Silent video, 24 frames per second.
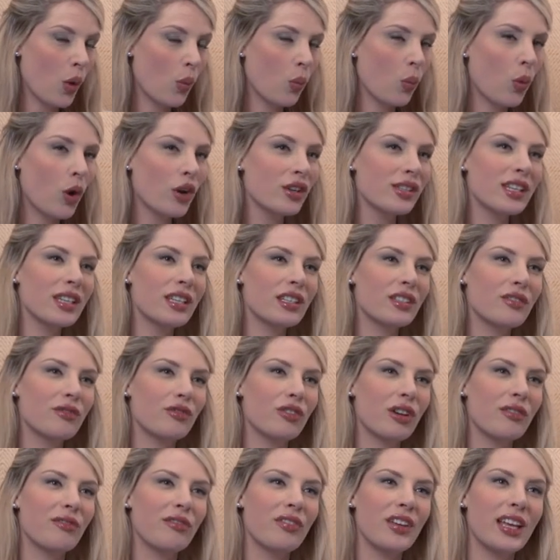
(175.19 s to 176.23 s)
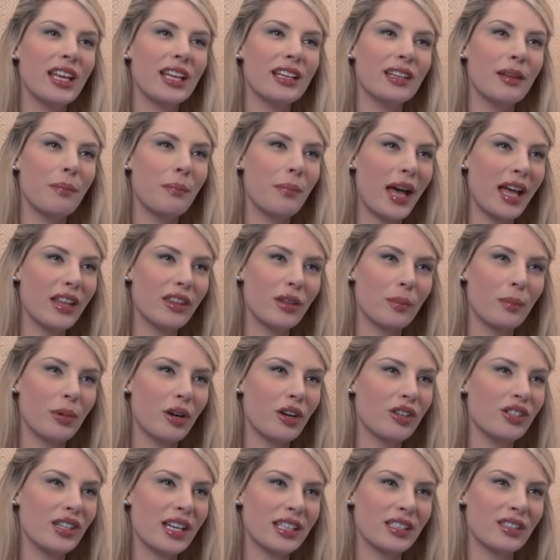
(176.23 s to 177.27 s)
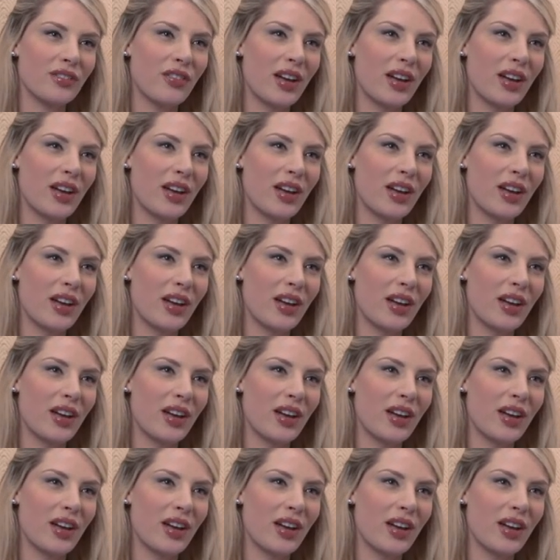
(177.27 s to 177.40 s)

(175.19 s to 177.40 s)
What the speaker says: What did it reveal about the project's